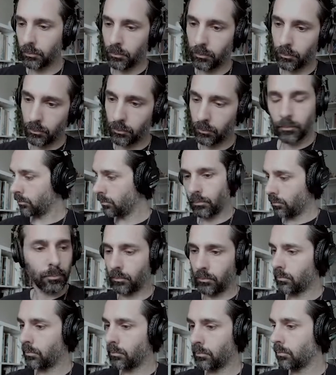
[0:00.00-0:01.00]
You can like
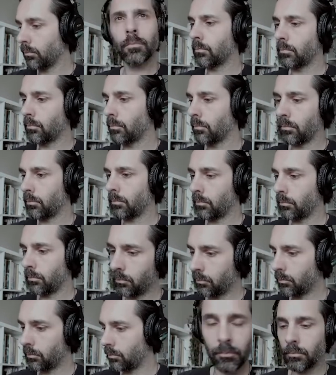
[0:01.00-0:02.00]
get things like
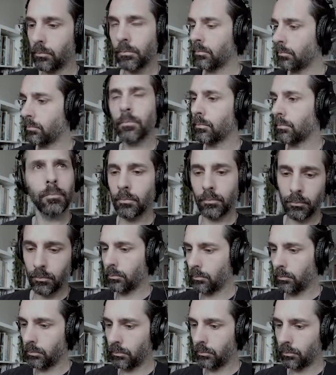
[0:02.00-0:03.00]
a liquid
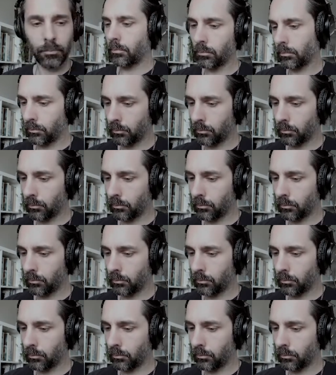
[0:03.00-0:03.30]
mask medium,